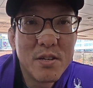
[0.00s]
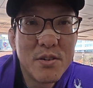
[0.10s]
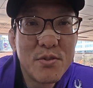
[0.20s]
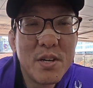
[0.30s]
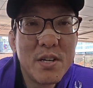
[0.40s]
He
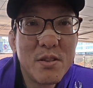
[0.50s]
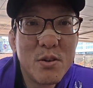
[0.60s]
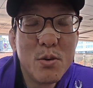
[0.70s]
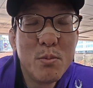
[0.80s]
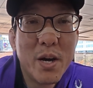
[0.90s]
created
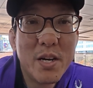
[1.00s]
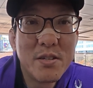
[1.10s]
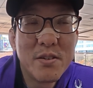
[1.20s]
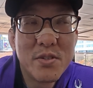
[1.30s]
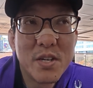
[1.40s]
the whole
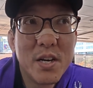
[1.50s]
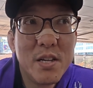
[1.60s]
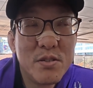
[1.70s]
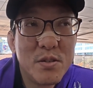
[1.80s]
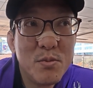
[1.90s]
positive
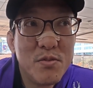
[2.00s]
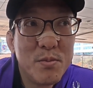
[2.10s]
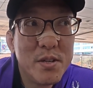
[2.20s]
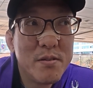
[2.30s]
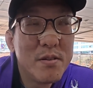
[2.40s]
psychology
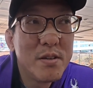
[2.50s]
movement.